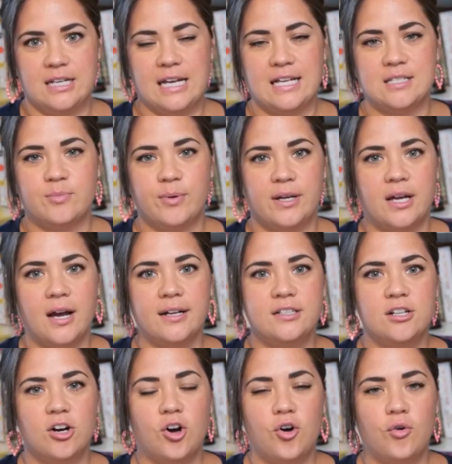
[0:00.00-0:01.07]
I guess, but I
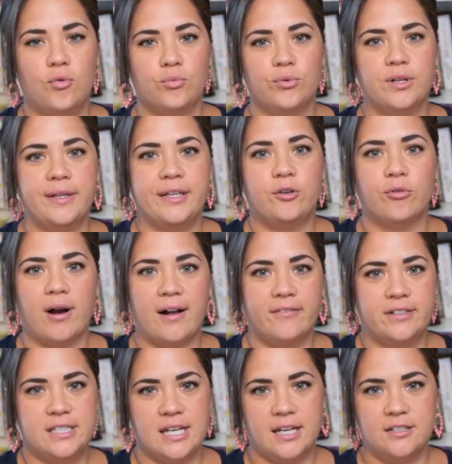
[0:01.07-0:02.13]
don't really
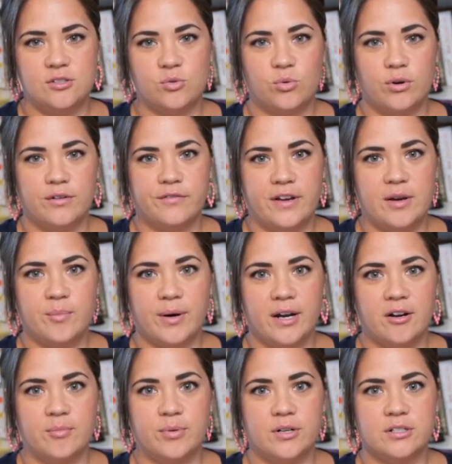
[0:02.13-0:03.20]
gravitate toward
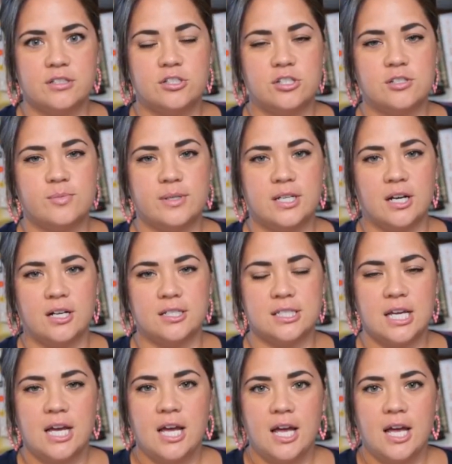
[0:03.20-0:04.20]
vampire books just because